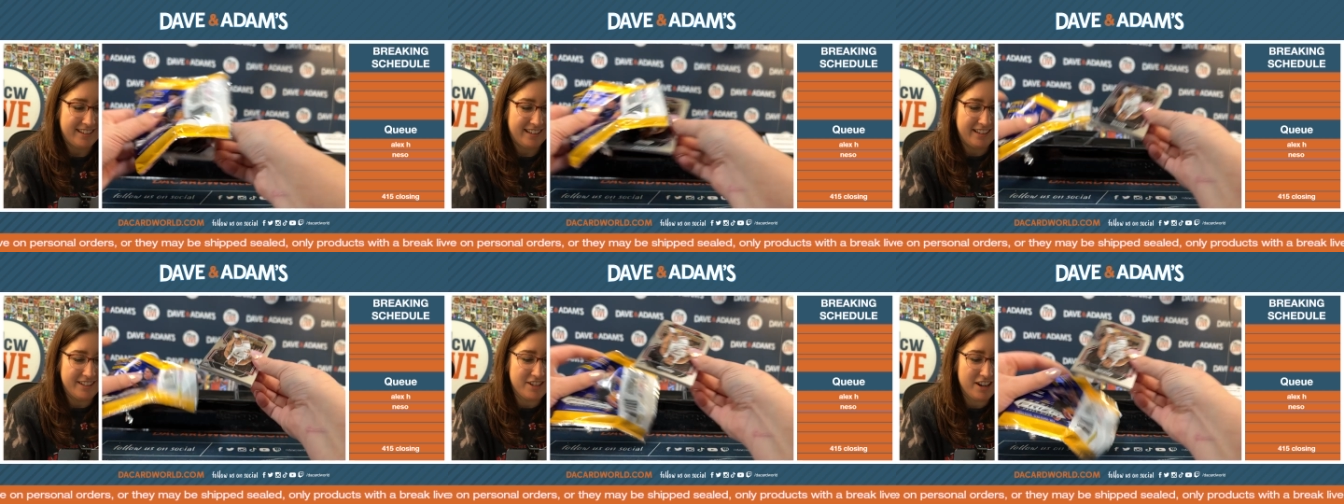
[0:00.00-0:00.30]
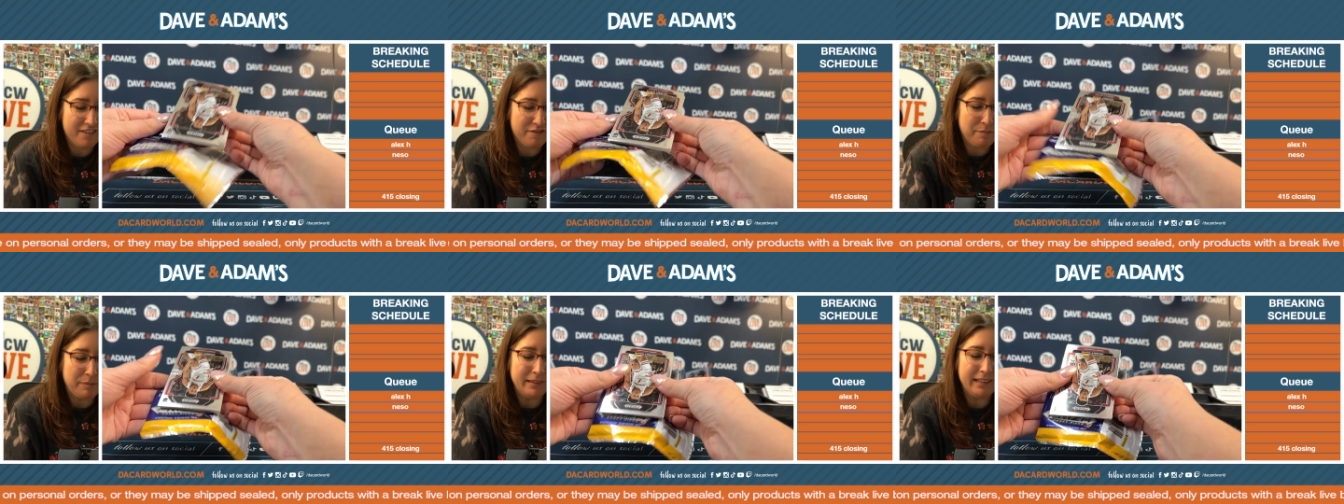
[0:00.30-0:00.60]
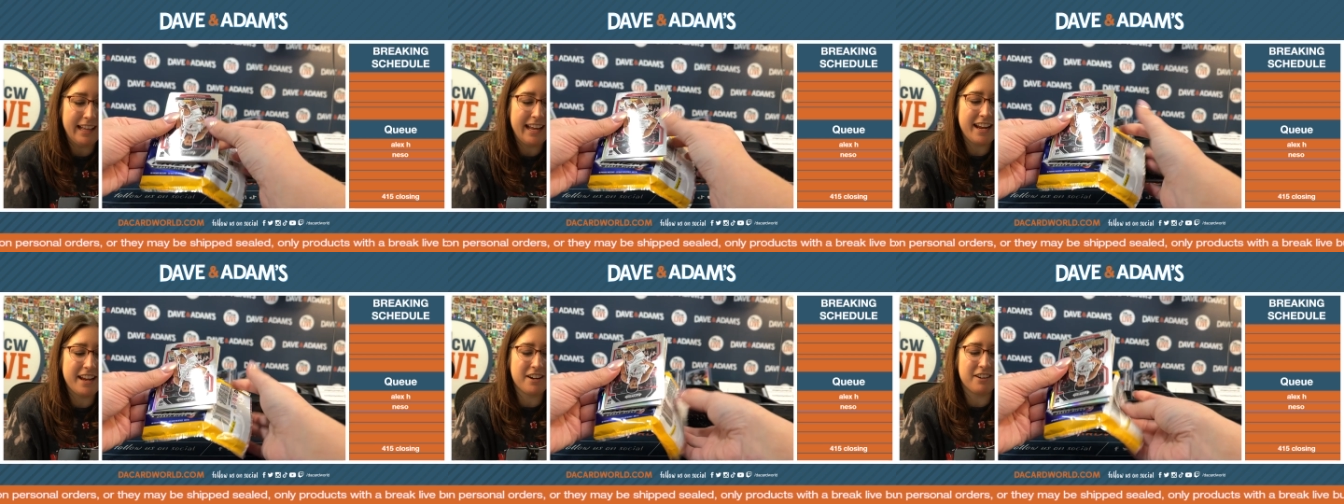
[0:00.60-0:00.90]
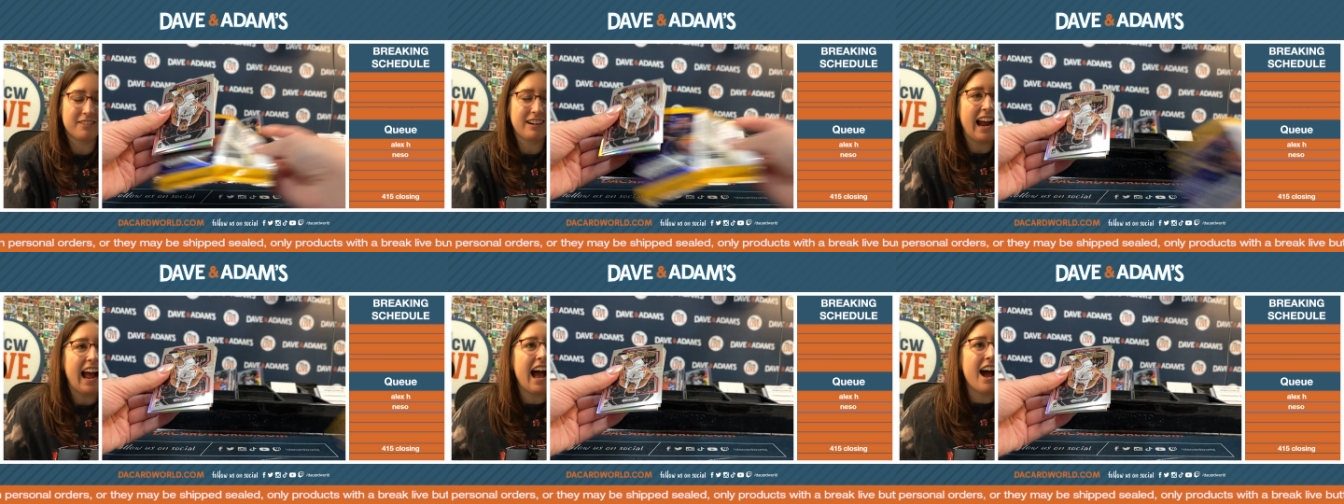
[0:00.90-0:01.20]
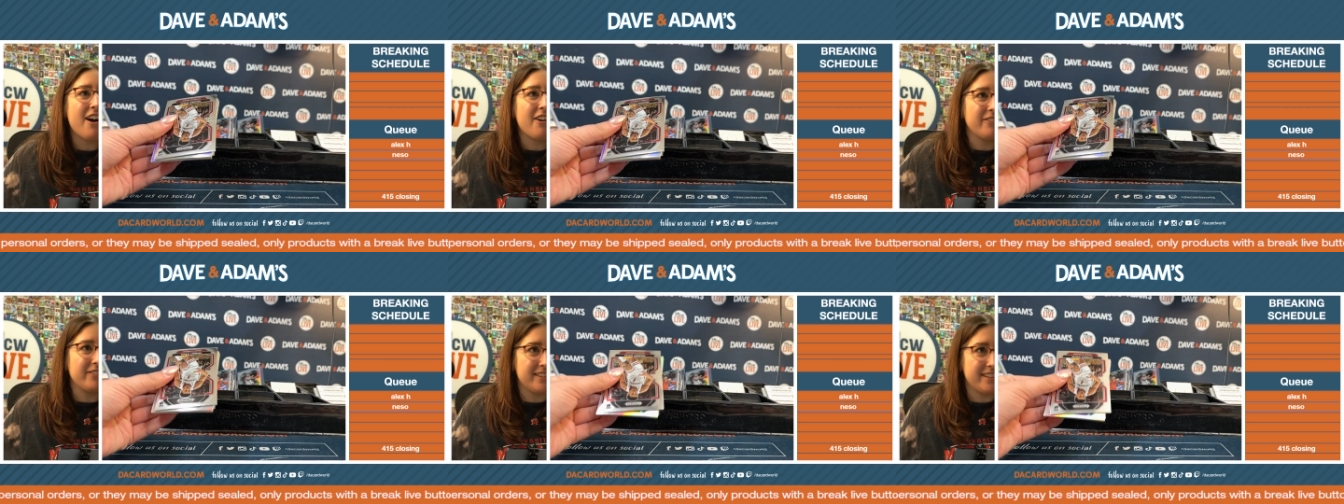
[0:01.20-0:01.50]
Enough playing
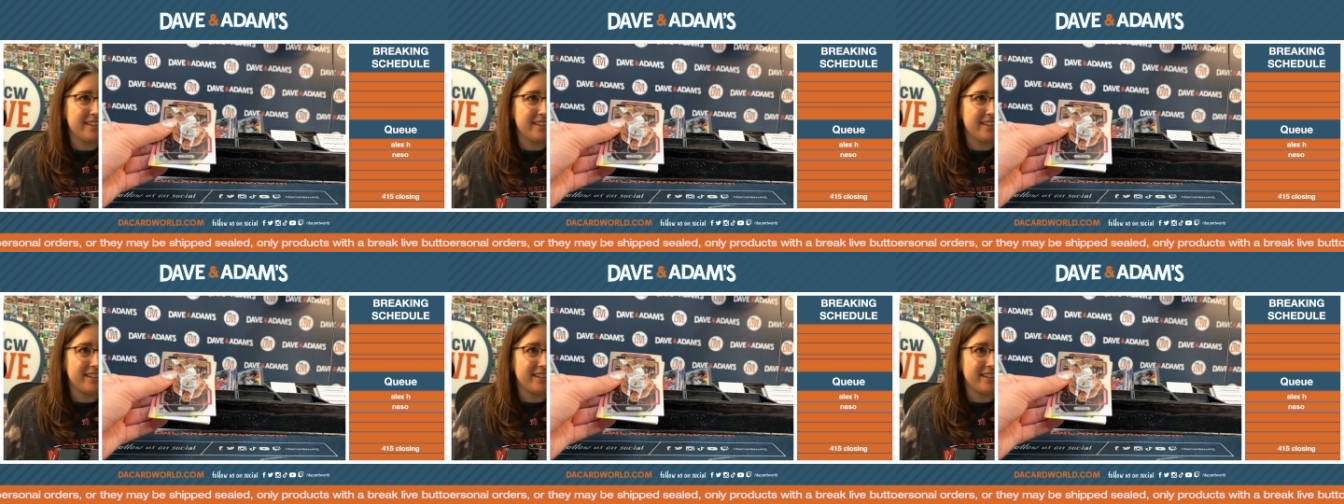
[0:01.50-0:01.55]
around.